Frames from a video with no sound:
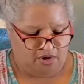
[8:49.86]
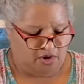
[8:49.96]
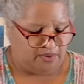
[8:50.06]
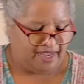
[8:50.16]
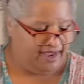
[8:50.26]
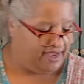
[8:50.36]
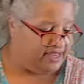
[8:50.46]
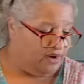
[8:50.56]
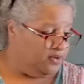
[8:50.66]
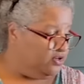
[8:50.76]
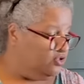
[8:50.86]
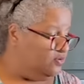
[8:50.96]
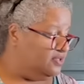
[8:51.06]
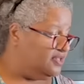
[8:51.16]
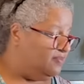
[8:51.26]
Okay, and now we're going to do
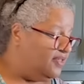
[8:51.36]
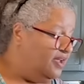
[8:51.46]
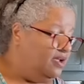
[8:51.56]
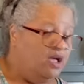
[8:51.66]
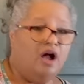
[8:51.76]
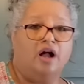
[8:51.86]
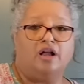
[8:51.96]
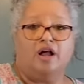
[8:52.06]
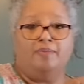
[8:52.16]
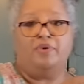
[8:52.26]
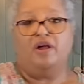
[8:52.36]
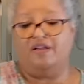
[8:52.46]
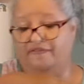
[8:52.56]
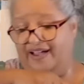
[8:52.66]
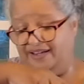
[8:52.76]
the same thing. A cup
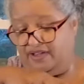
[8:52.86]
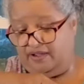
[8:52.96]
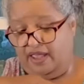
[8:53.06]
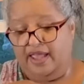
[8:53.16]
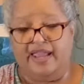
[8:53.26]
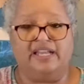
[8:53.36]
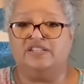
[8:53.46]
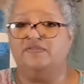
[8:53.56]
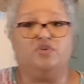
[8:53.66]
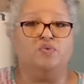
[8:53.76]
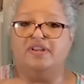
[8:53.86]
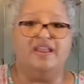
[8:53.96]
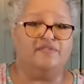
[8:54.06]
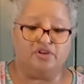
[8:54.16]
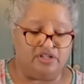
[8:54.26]
of vodka. You would
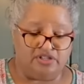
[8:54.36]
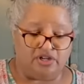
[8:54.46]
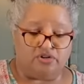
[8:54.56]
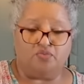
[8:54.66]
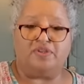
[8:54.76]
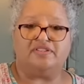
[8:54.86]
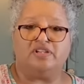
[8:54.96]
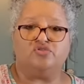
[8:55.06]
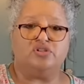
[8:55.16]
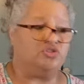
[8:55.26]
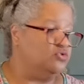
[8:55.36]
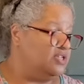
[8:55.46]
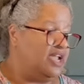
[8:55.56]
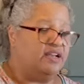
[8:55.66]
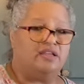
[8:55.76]
never consider with citrus
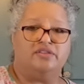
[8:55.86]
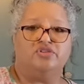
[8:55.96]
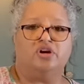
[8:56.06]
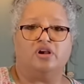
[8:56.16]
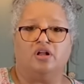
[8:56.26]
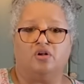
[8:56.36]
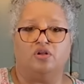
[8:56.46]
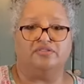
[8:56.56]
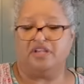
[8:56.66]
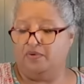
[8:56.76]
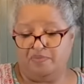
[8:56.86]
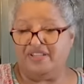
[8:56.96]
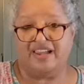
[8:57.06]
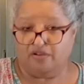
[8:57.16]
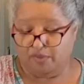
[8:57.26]
using any of the dark alcohols. It would be
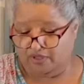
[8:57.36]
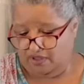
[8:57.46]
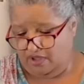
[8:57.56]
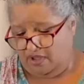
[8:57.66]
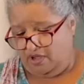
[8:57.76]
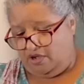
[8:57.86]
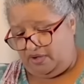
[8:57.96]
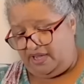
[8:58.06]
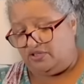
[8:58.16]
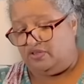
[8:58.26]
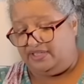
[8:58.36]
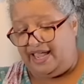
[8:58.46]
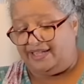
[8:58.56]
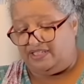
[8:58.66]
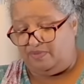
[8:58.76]
terrible. Okay, so this
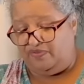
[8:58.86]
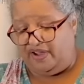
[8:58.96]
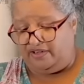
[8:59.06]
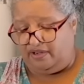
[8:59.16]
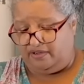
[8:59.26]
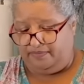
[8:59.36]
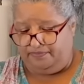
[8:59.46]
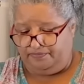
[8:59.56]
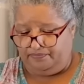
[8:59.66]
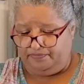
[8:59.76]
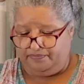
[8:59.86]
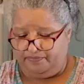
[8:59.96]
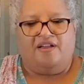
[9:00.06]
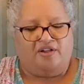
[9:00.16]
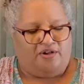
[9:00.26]
has to be vodka.
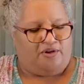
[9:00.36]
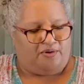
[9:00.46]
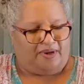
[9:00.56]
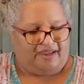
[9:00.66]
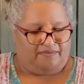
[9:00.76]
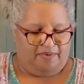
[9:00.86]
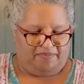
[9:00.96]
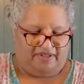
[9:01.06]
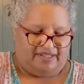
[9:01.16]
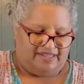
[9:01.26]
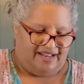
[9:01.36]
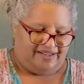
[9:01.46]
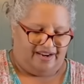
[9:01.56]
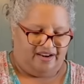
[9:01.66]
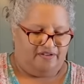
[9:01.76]
Okay, whoop, that's not
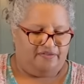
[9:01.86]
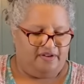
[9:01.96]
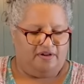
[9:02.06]
tight enough.